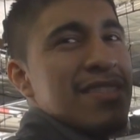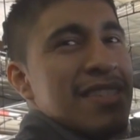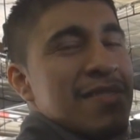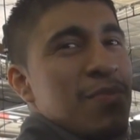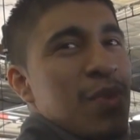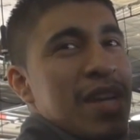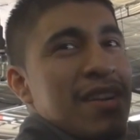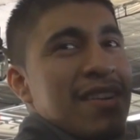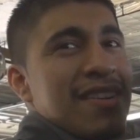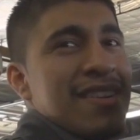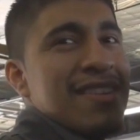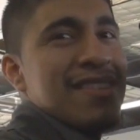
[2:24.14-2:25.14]
just weird.
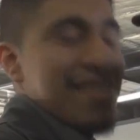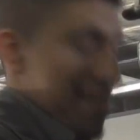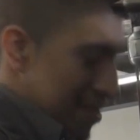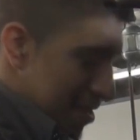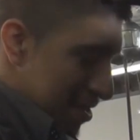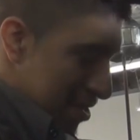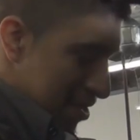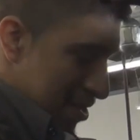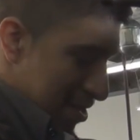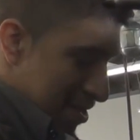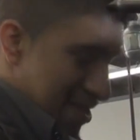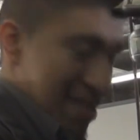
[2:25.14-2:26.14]
Yeah,
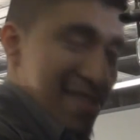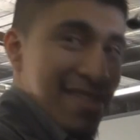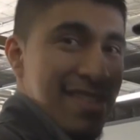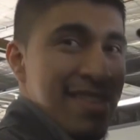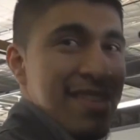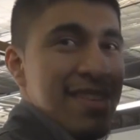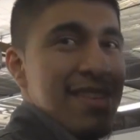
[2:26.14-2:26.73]
well, you